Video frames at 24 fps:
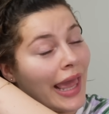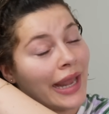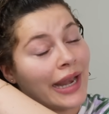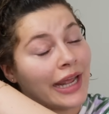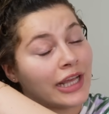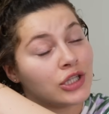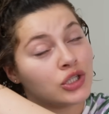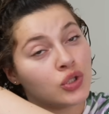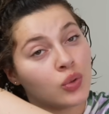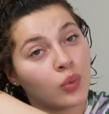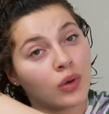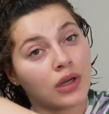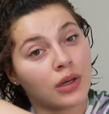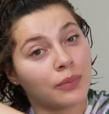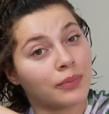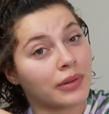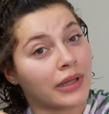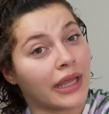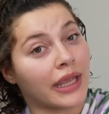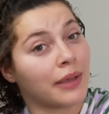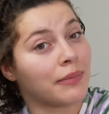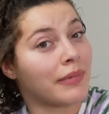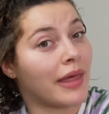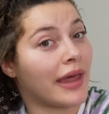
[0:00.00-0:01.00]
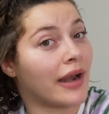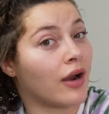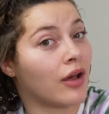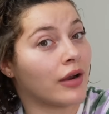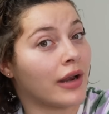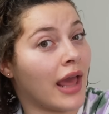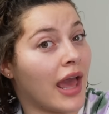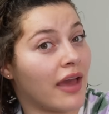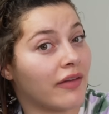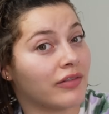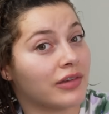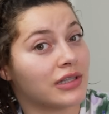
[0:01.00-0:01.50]
And I do wanna blame that on
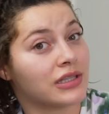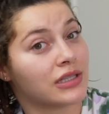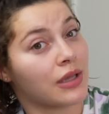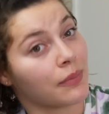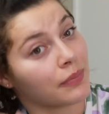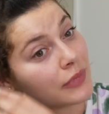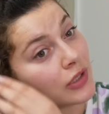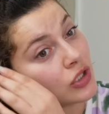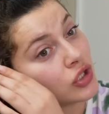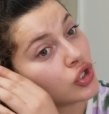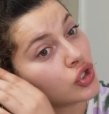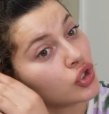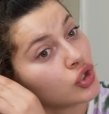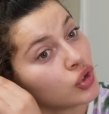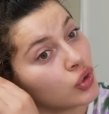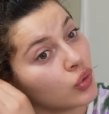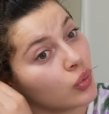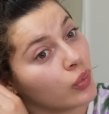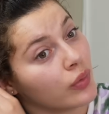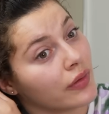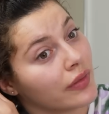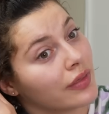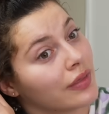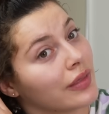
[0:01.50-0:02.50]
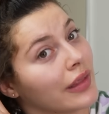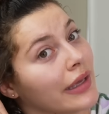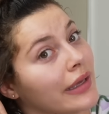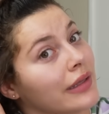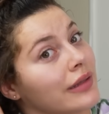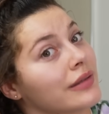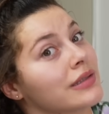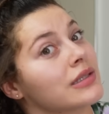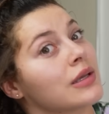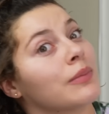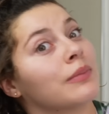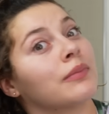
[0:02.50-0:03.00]
having something to do with
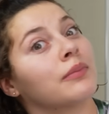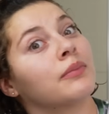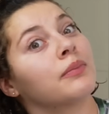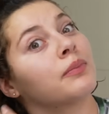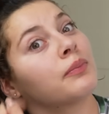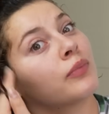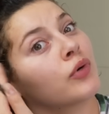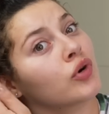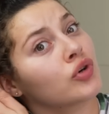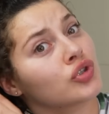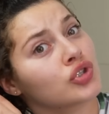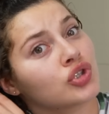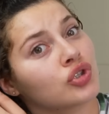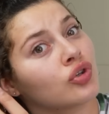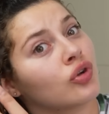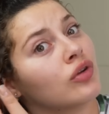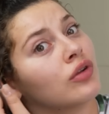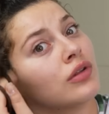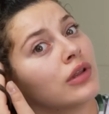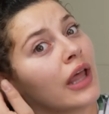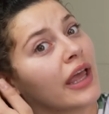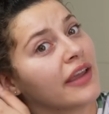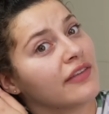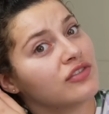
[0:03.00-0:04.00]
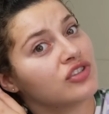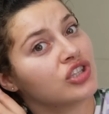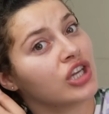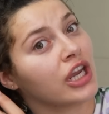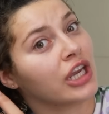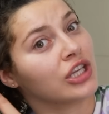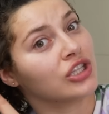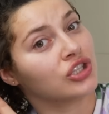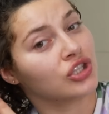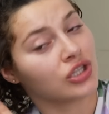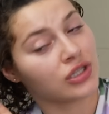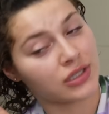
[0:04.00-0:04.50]
like some personal life
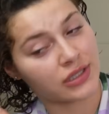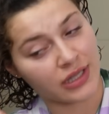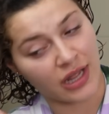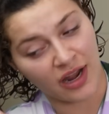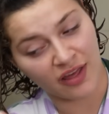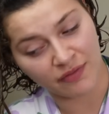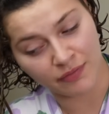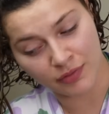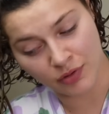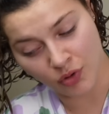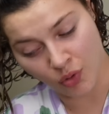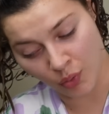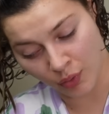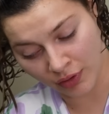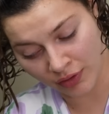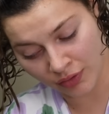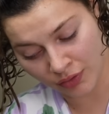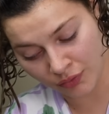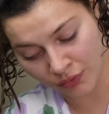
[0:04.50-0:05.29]
changes that I've been going